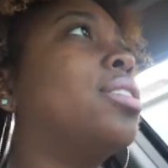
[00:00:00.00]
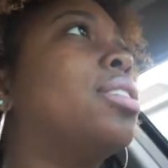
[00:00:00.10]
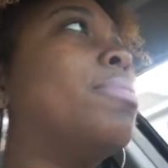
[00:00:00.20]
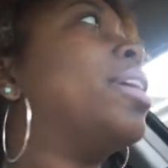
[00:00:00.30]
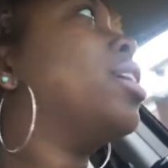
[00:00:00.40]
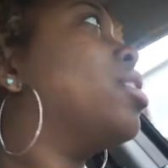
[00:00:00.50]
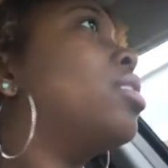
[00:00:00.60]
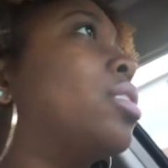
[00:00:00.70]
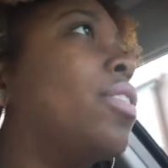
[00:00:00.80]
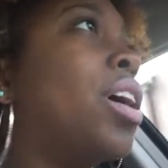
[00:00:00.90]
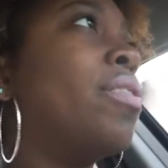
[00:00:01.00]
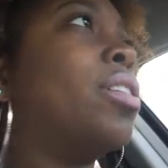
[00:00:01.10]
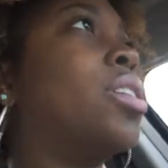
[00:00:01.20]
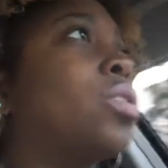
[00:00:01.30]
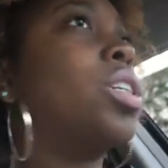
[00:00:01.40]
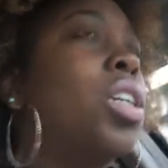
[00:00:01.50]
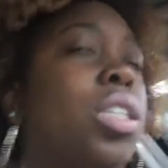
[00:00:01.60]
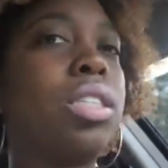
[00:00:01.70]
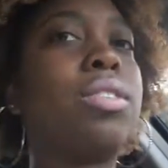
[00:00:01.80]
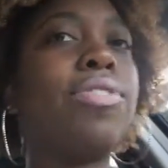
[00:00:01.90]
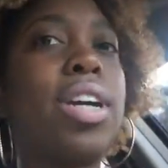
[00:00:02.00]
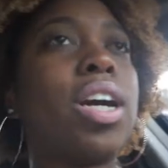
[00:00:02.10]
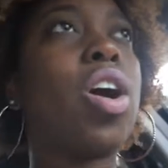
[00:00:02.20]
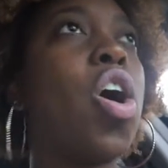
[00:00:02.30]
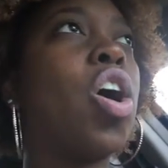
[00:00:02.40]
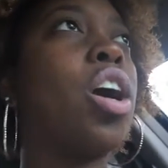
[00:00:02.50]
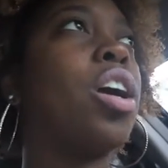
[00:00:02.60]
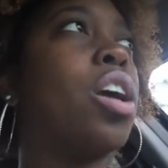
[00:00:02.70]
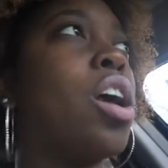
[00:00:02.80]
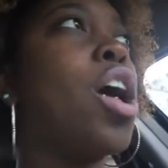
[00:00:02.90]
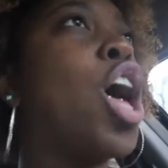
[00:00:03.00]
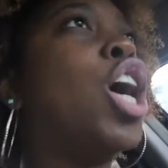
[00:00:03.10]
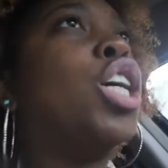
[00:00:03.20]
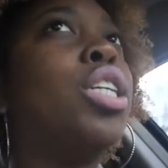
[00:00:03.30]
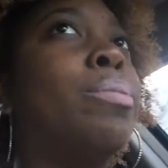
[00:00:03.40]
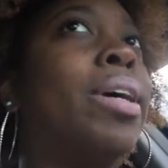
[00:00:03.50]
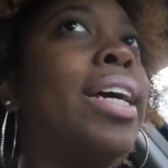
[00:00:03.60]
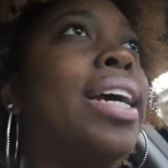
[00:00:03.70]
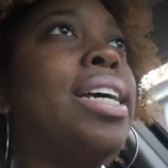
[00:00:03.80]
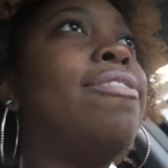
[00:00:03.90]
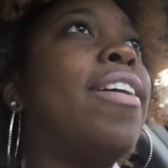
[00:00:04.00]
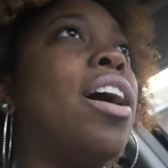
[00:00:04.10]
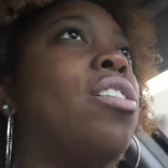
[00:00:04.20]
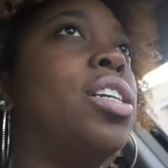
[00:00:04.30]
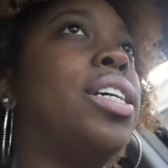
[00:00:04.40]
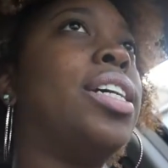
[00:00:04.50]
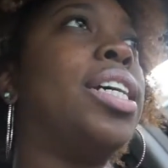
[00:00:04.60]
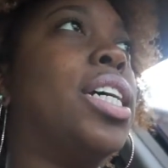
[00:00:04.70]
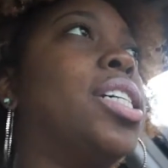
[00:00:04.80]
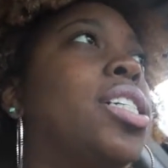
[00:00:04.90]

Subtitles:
This man is forever losing his freaking card. But yeah, he found it.